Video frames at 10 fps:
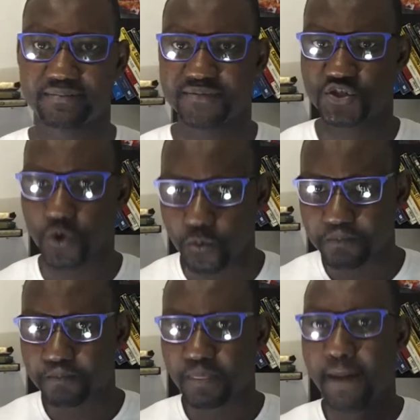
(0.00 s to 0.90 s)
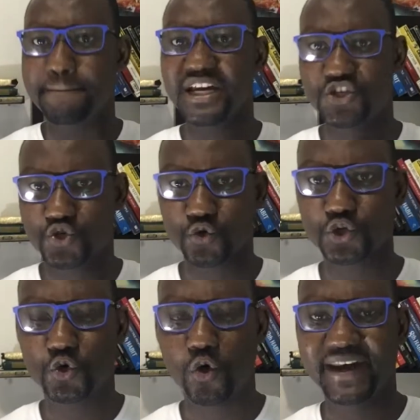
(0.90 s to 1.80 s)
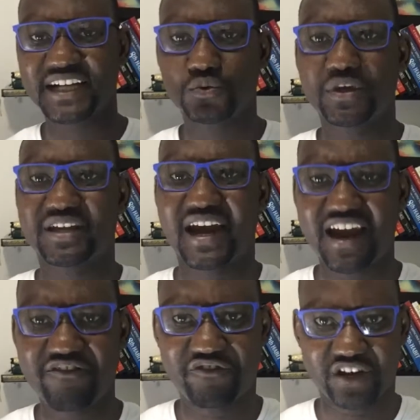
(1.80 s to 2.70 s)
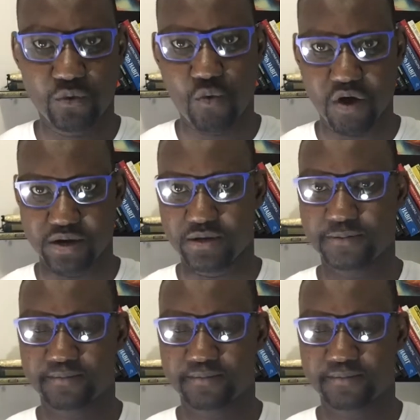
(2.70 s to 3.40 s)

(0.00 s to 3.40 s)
So make sure you connect with everyone.